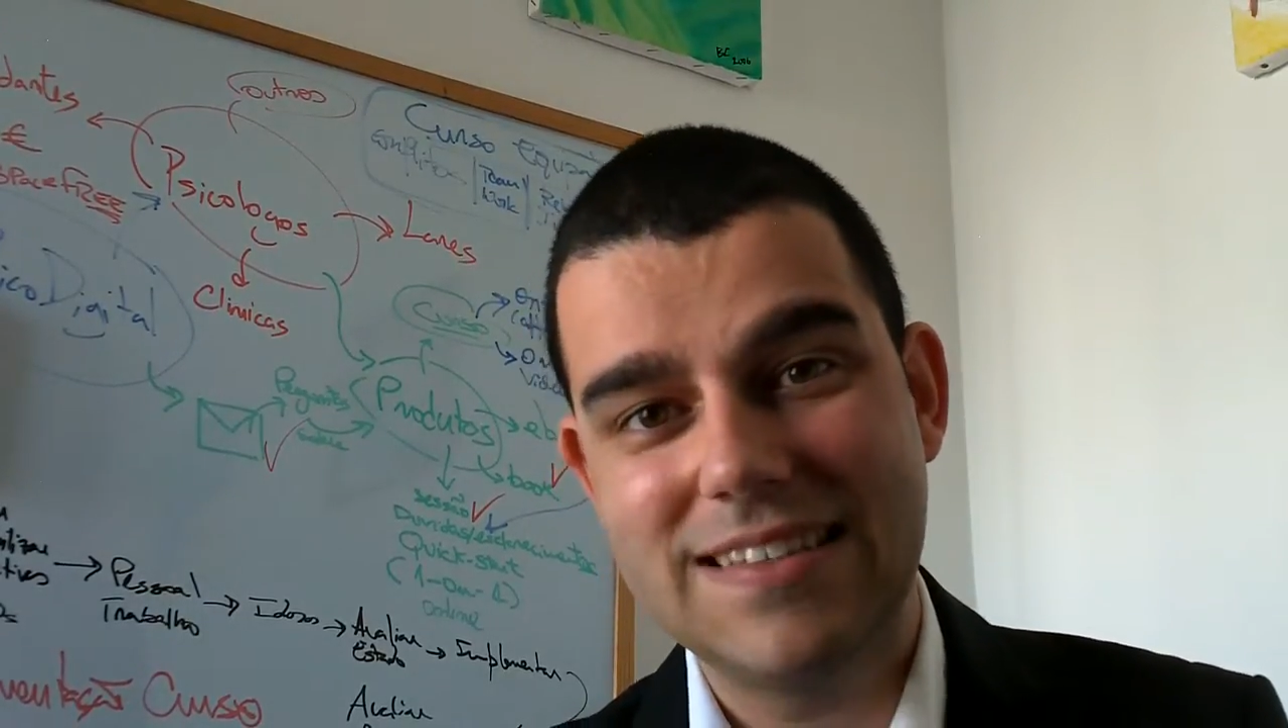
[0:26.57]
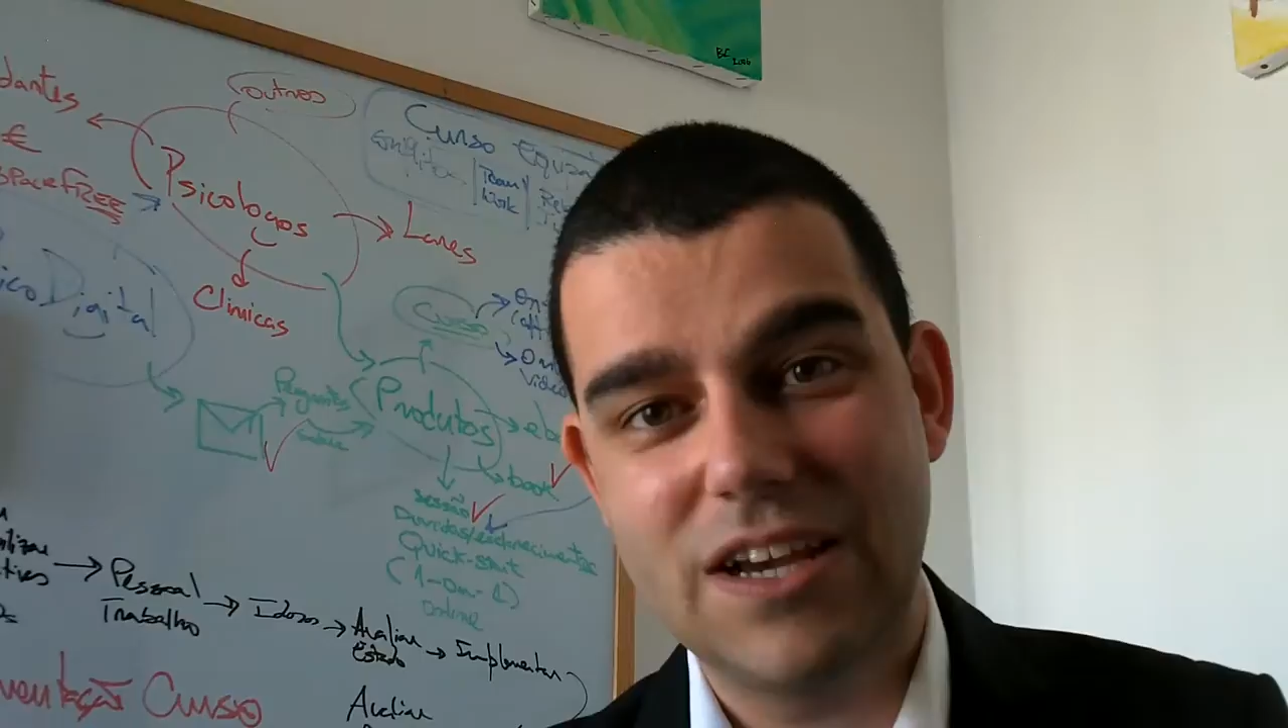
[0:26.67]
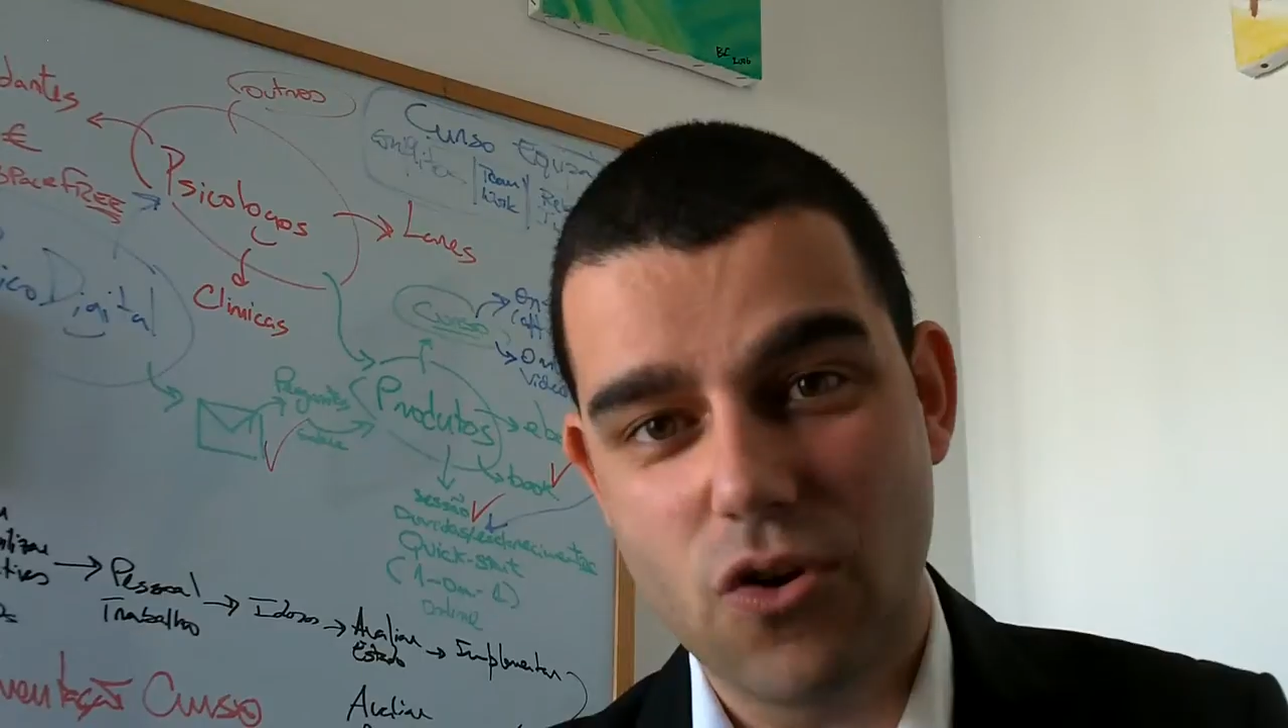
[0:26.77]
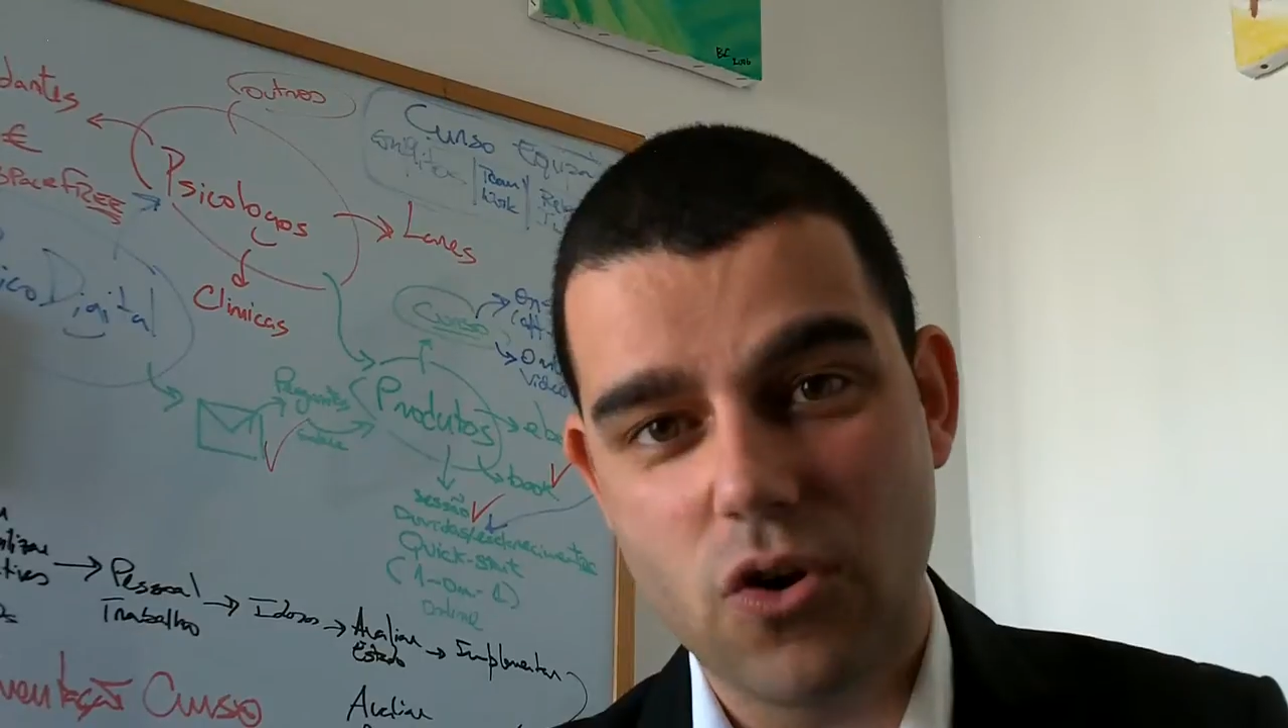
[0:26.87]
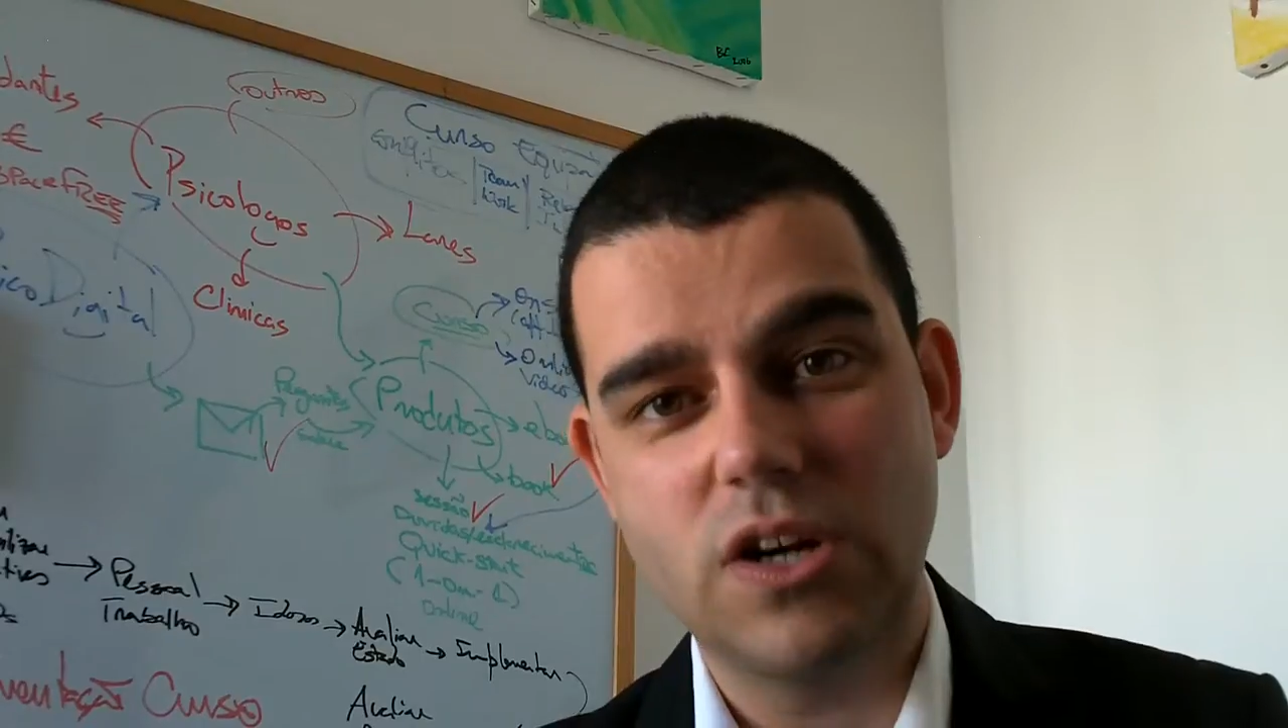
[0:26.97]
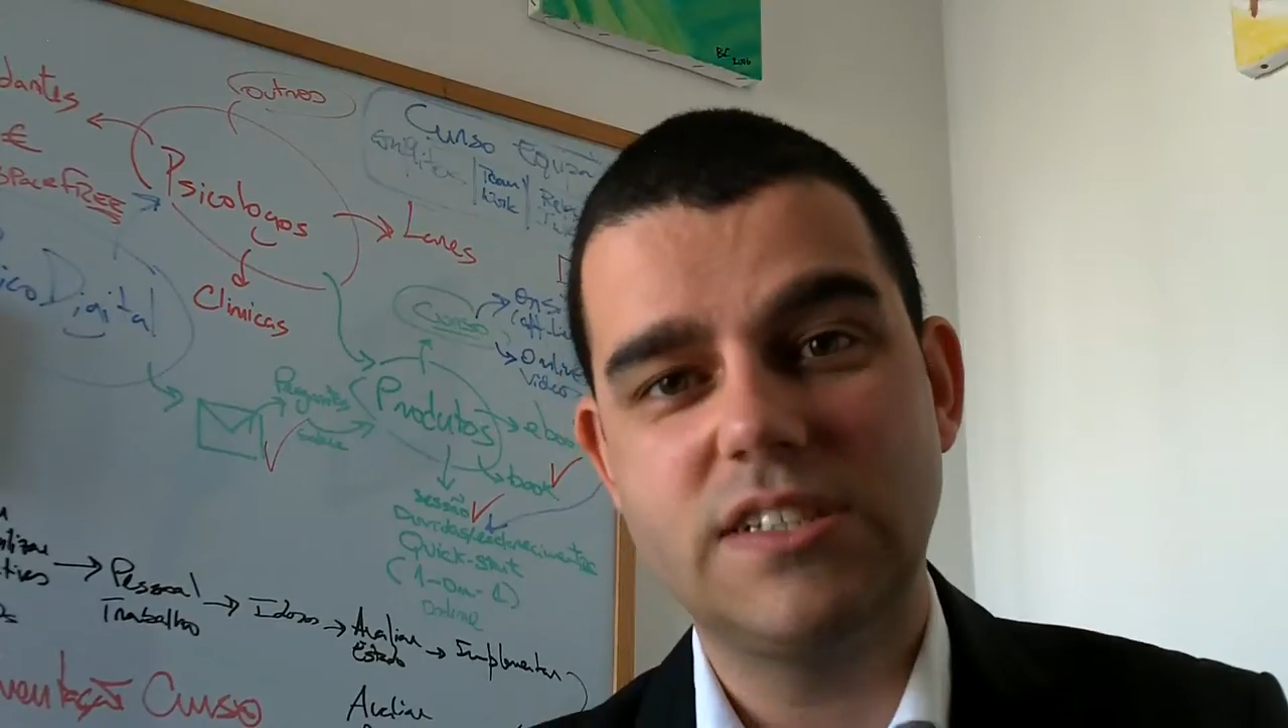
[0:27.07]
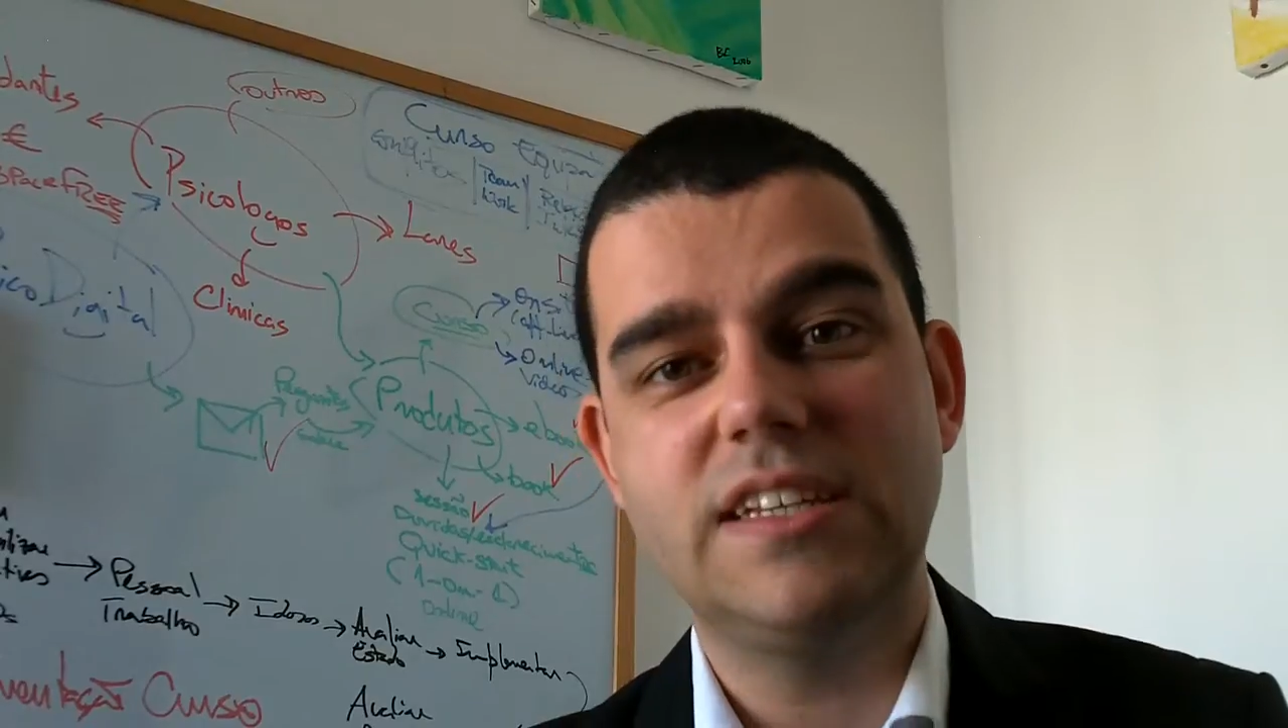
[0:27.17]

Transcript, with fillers: the course